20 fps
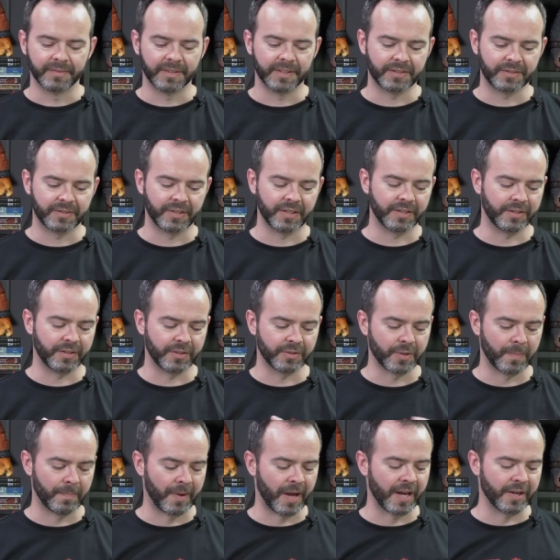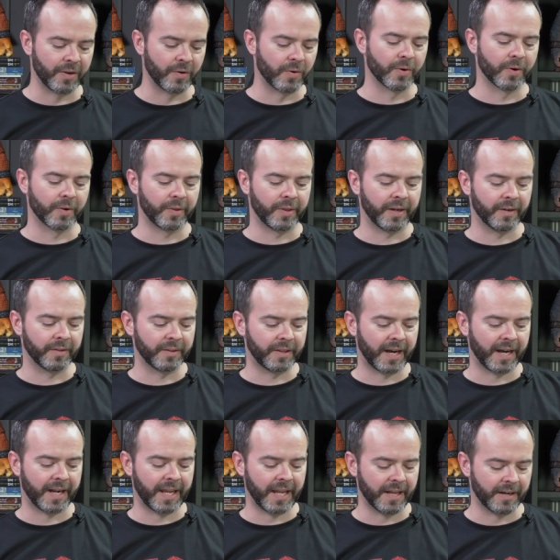uh, but, there's a know. body horror there that
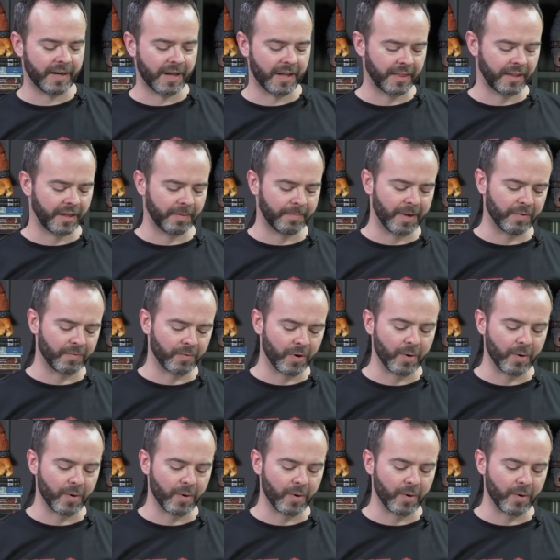I can't not think about